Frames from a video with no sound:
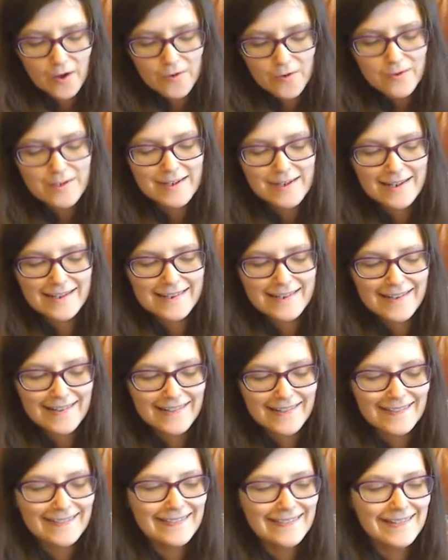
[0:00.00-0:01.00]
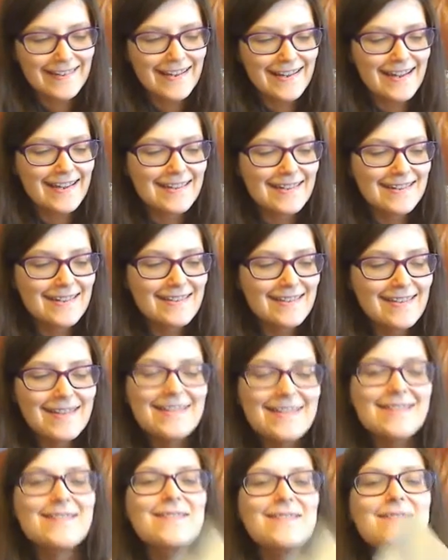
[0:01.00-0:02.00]
060. So
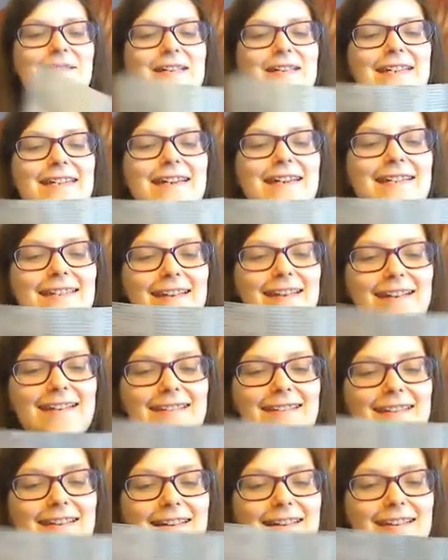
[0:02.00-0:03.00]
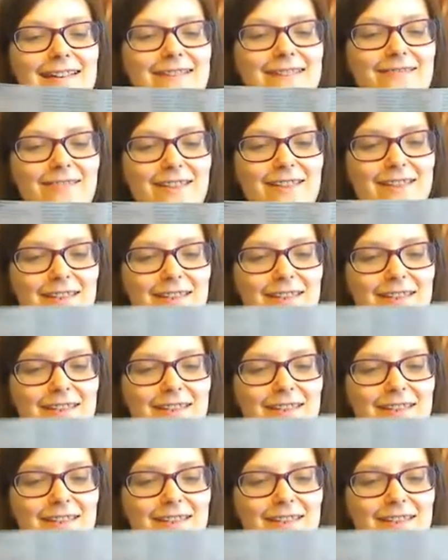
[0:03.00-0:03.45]
that's all it says on the leaflet